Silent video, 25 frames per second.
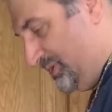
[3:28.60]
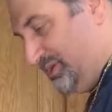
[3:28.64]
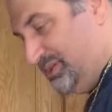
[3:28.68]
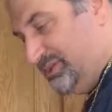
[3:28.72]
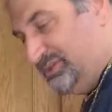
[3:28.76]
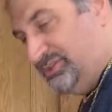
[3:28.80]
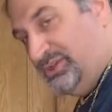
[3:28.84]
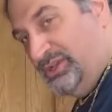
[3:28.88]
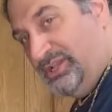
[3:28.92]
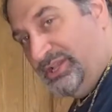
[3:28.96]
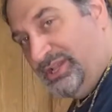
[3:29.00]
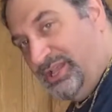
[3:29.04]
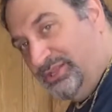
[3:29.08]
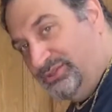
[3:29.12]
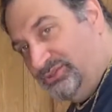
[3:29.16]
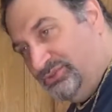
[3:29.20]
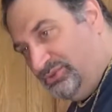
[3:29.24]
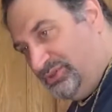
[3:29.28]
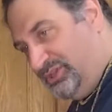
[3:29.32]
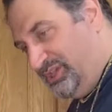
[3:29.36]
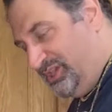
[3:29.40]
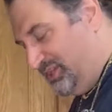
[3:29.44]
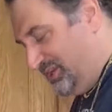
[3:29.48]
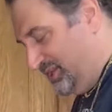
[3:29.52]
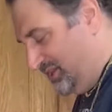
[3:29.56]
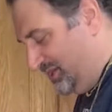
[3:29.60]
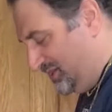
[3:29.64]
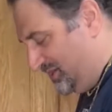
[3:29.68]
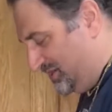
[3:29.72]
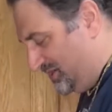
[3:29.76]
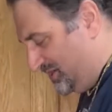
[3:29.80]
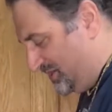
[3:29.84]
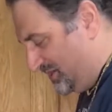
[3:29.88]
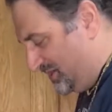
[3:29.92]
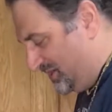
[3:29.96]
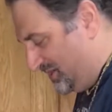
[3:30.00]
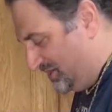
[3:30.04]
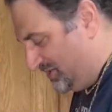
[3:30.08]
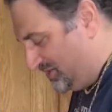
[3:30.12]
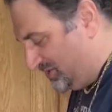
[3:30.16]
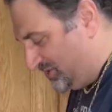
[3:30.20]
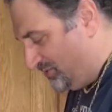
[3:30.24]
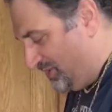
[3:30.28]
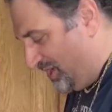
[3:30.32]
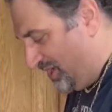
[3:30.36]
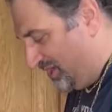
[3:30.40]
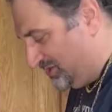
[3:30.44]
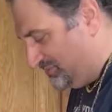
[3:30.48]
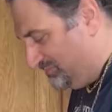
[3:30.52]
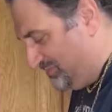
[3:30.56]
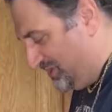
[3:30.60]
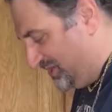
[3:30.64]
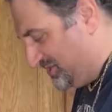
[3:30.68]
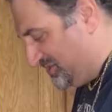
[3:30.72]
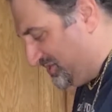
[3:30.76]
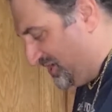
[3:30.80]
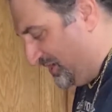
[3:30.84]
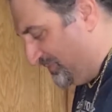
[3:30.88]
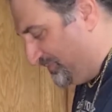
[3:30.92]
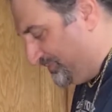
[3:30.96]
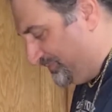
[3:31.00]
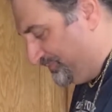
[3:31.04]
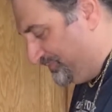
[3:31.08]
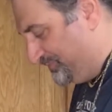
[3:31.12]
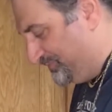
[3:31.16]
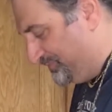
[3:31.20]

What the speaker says: So I got zucchini and squash mixed up.